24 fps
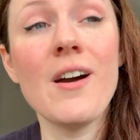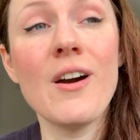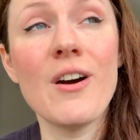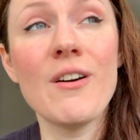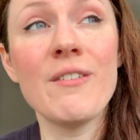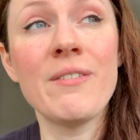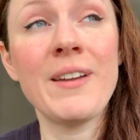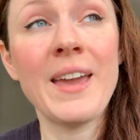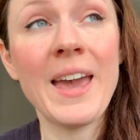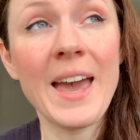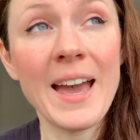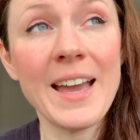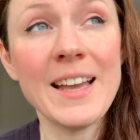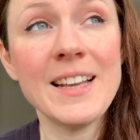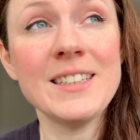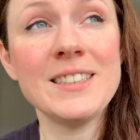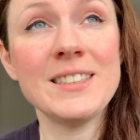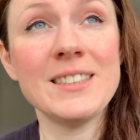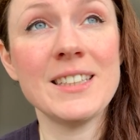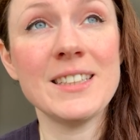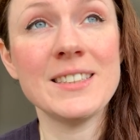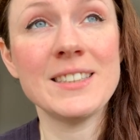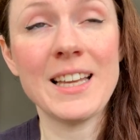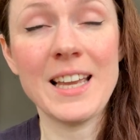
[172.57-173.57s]
of
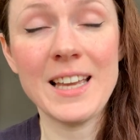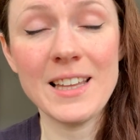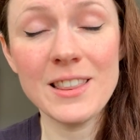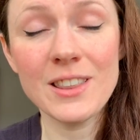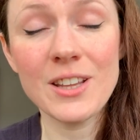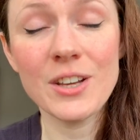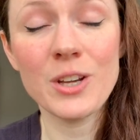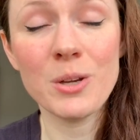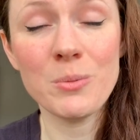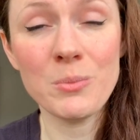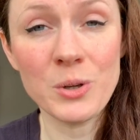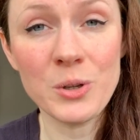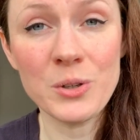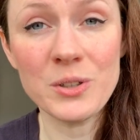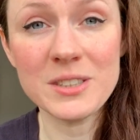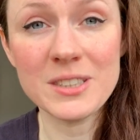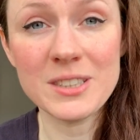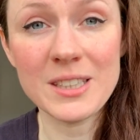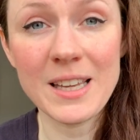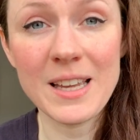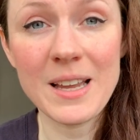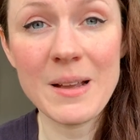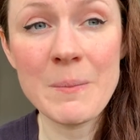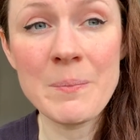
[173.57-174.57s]
cases in the
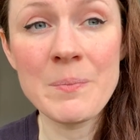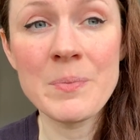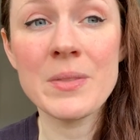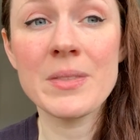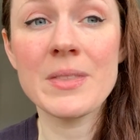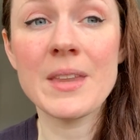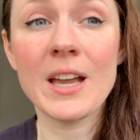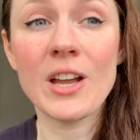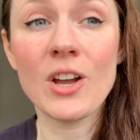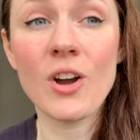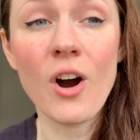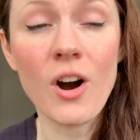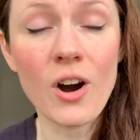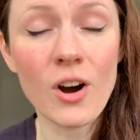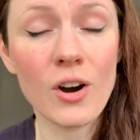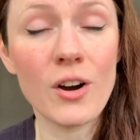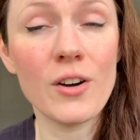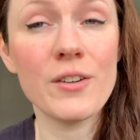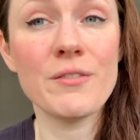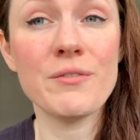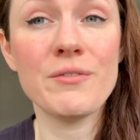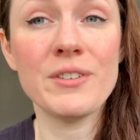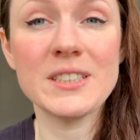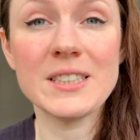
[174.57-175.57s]
community that
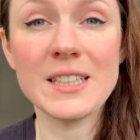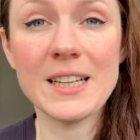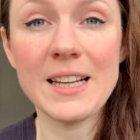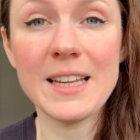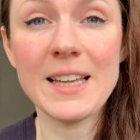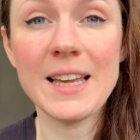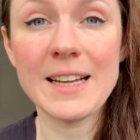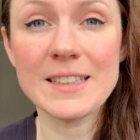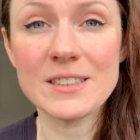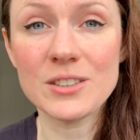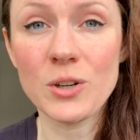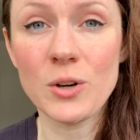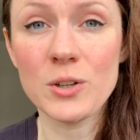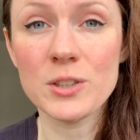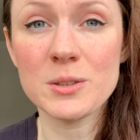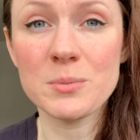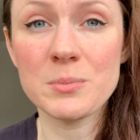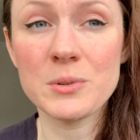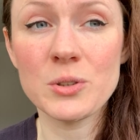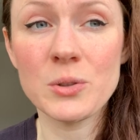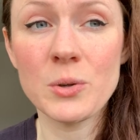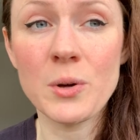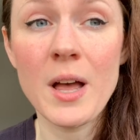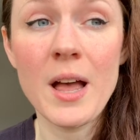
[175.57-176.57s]
can't physically get to
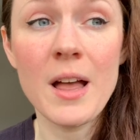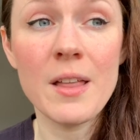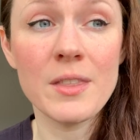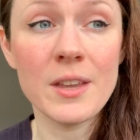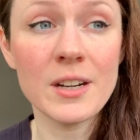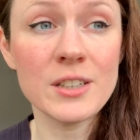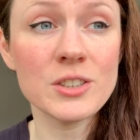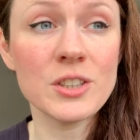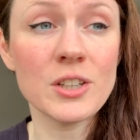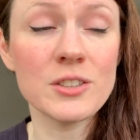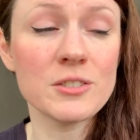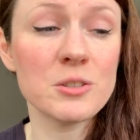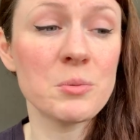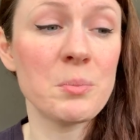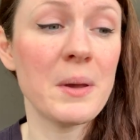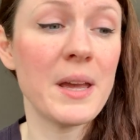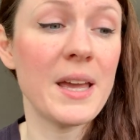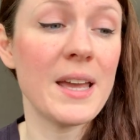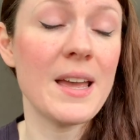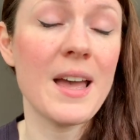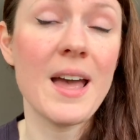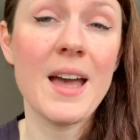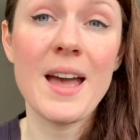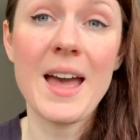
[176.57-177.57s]
hospital. There's going to
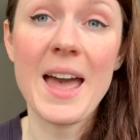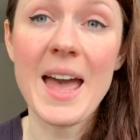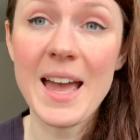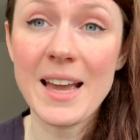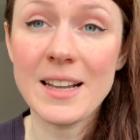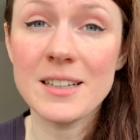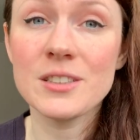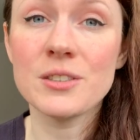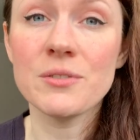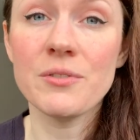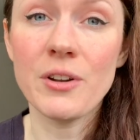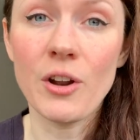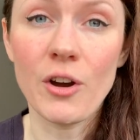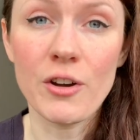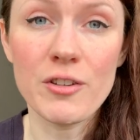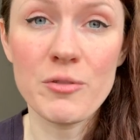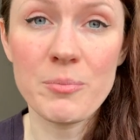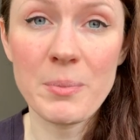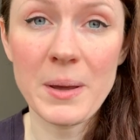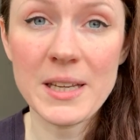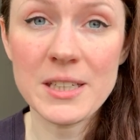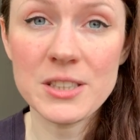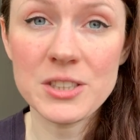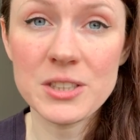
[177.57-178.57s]
be end of life
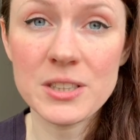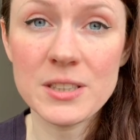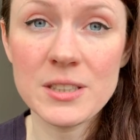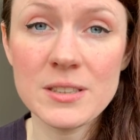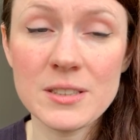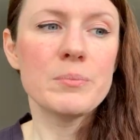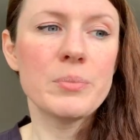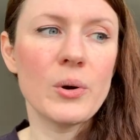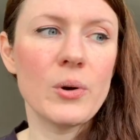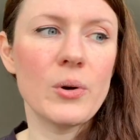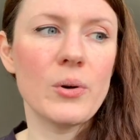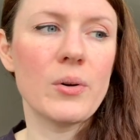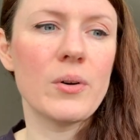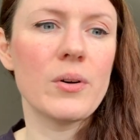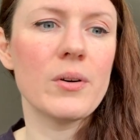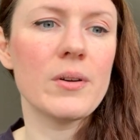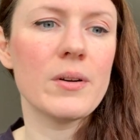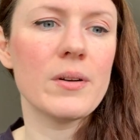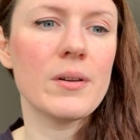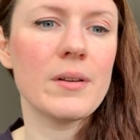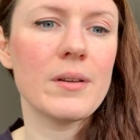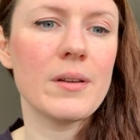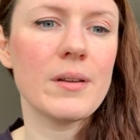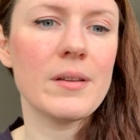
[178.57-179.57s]
patients, but
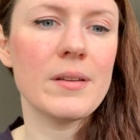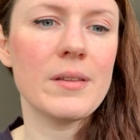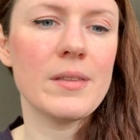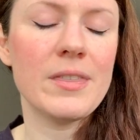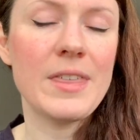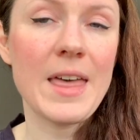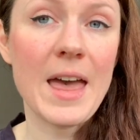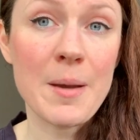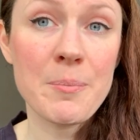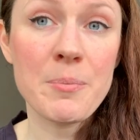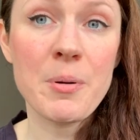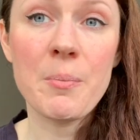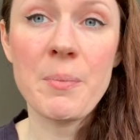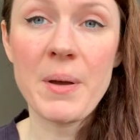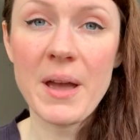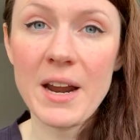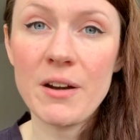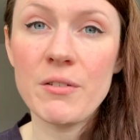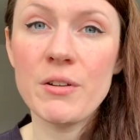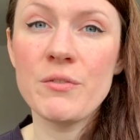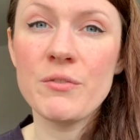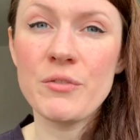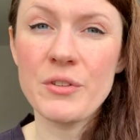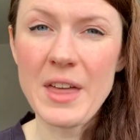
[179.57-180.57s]
they're
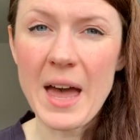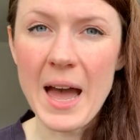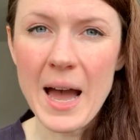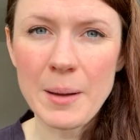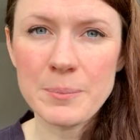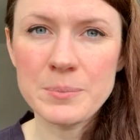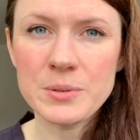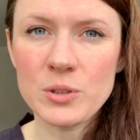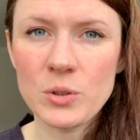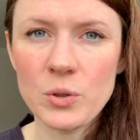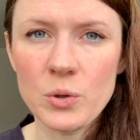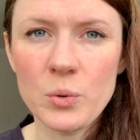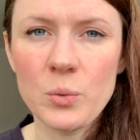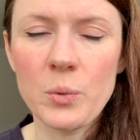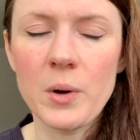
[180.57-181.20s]
preparing for the absolute